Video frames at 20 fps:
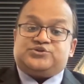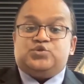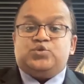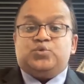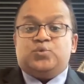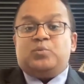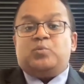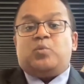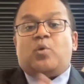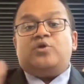who
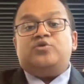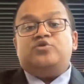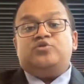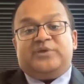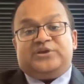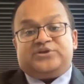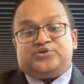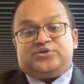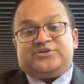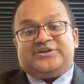we want to
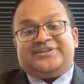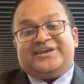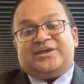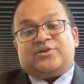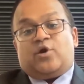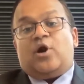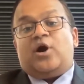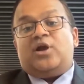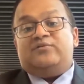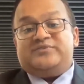make sure that they're
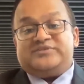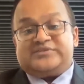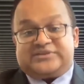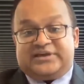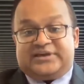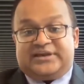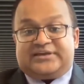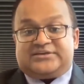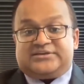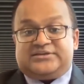always
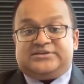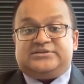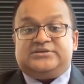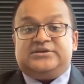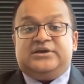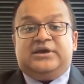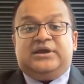connected.